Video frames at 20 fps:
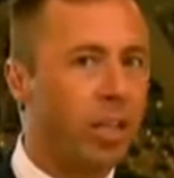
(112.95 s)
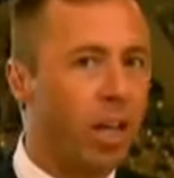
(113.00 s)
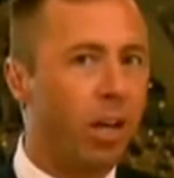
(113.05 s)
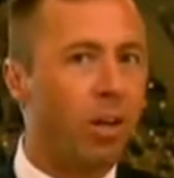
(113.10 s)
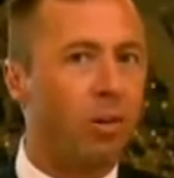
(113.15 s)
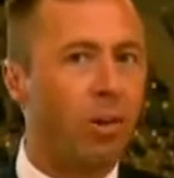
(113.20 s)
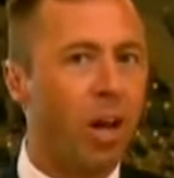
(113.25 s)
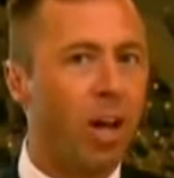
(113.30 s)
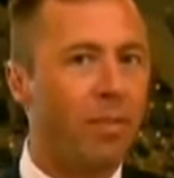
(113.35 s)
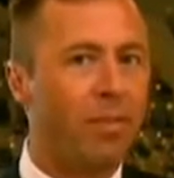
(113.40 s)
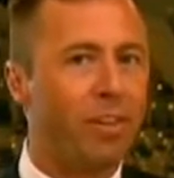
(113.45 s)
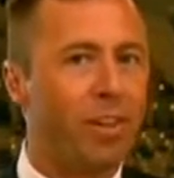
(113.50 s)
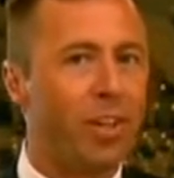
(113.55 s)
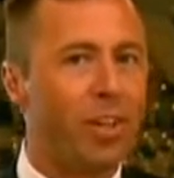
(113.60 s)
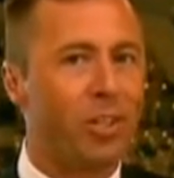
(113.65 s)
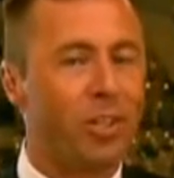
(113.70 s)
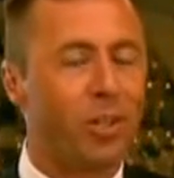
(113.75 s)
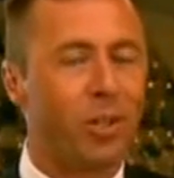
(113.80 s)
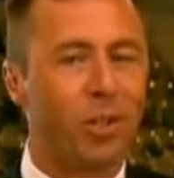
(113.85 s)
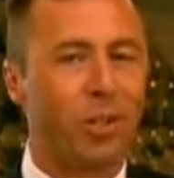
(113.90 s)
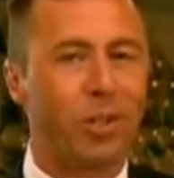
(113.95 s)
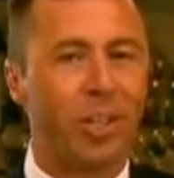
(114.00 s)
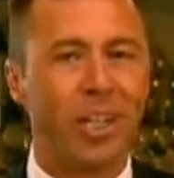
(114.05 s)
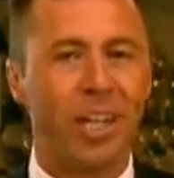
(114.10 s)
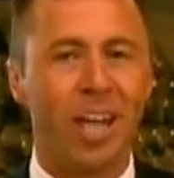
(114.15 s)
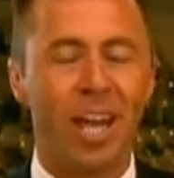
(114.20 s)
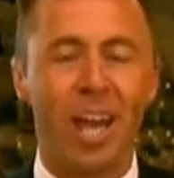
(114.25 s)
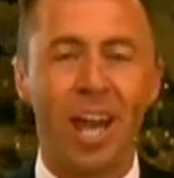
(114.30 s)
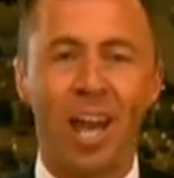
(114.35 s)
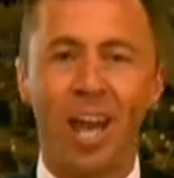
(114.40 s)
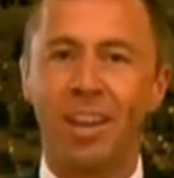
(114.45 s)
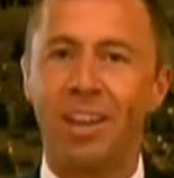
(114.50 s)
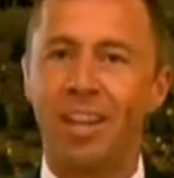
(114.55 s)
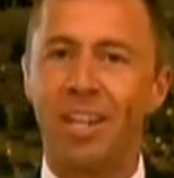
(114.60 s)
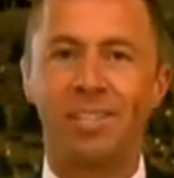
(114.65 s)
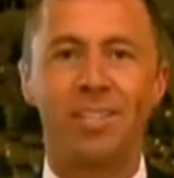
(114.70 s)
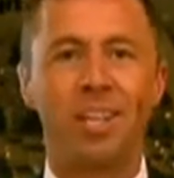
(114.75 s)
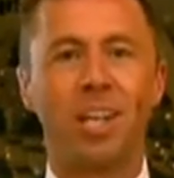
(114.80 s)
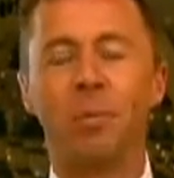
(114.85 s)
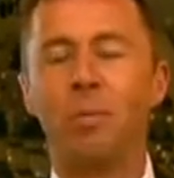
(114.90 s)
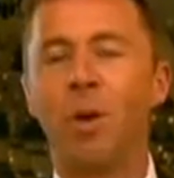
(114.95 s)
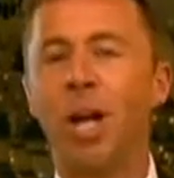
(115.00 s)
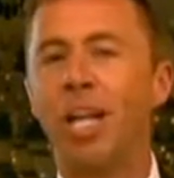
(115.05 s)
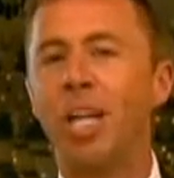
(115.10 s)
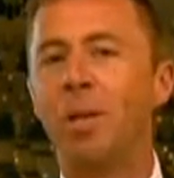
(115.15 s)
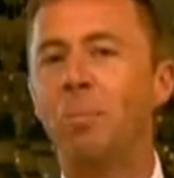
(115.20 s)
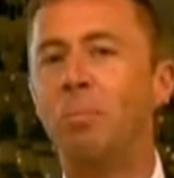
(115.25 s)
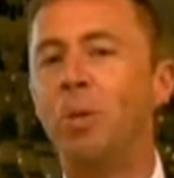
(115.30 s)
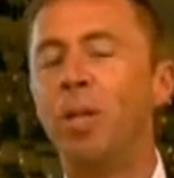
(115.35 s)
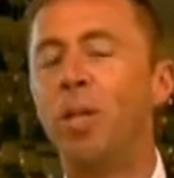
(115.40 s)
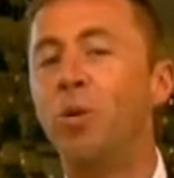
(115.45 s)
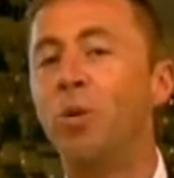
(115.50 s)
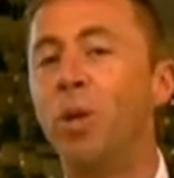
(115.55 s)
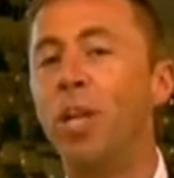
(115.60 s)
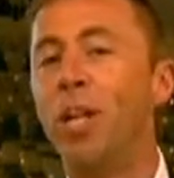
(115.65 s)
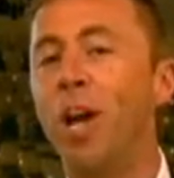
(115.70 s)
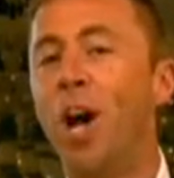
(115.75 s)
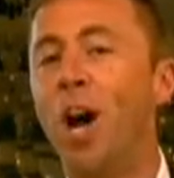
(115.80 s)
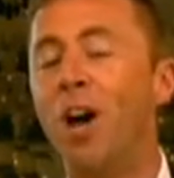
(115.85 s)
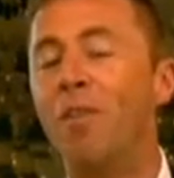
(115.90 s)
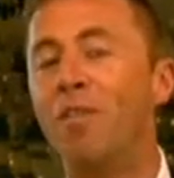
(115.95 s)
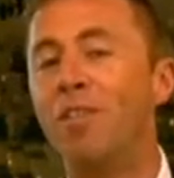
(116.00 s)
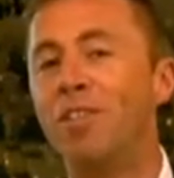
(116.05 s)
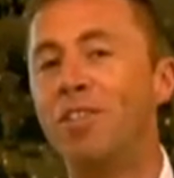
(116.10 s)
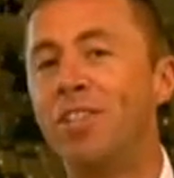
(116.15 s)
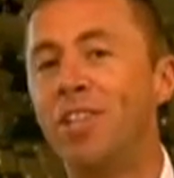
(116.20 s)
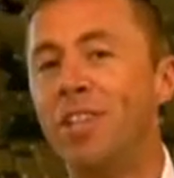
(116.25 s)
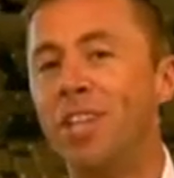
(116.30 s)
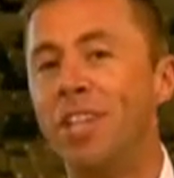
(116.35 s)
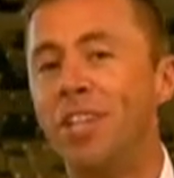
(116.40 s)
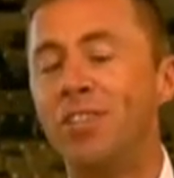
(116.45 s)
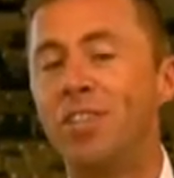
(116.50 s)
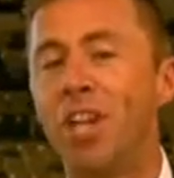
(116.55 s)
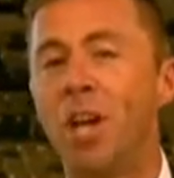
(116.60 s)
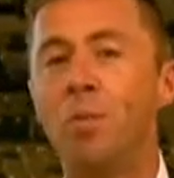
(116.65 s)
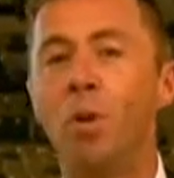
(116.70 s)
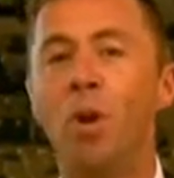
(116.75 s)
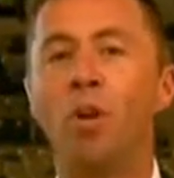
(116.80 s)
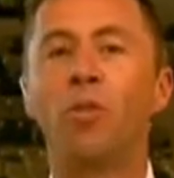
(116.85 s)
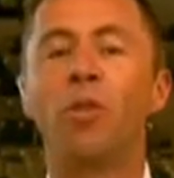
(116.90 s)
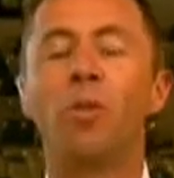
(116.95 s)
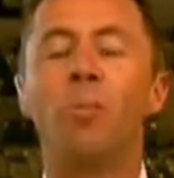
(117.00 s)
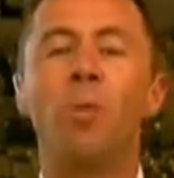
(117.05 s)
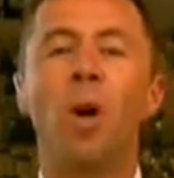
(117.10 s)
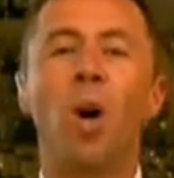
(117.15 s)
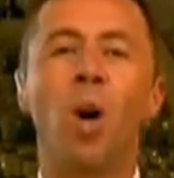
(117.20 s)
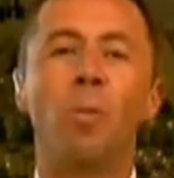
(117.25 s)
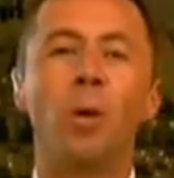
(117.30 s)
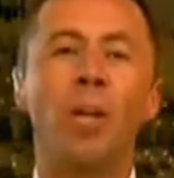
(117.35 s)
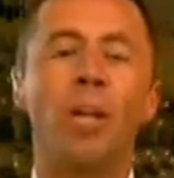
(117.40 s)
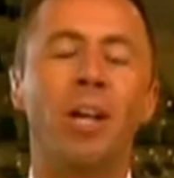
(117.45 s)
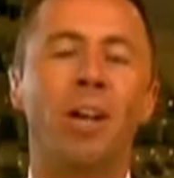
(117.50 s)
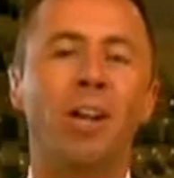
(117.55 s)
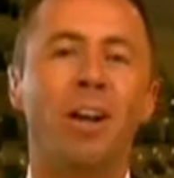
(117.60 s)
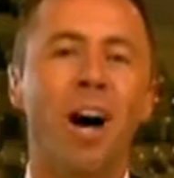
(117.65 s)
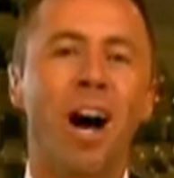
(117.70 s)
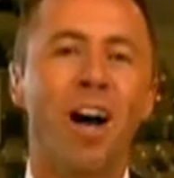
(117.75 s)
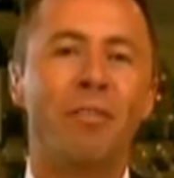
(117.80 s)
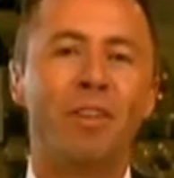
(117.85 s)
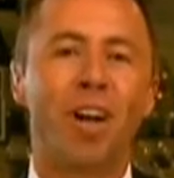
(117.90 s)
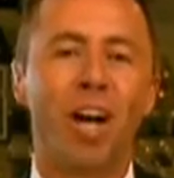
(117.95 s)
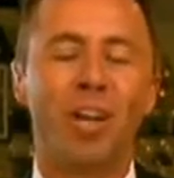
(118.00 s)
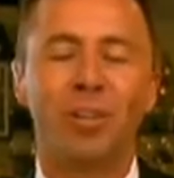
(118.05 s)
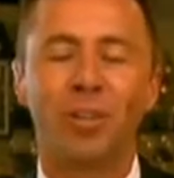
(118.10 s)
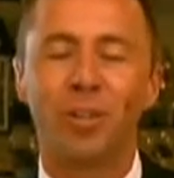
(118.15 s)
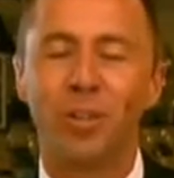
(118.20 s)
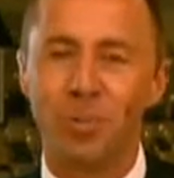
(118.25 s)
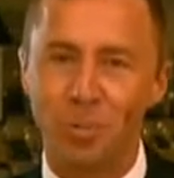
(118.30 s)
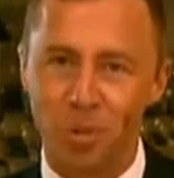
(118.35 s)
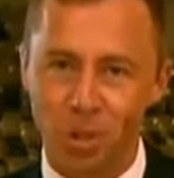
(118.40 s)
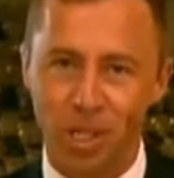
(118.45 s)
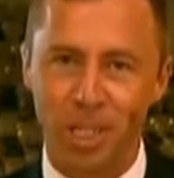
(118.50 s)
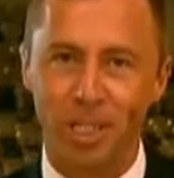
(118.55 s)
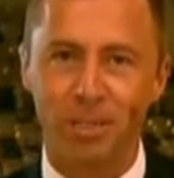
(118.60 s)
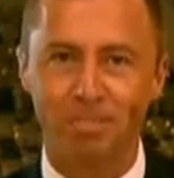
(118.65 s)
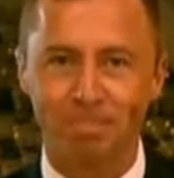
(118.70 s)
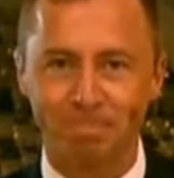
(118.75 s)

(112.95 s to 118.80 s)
They'll arrive very shortly. They're celebrating a big win over Sydney. So more from Melbourne live right through the morning.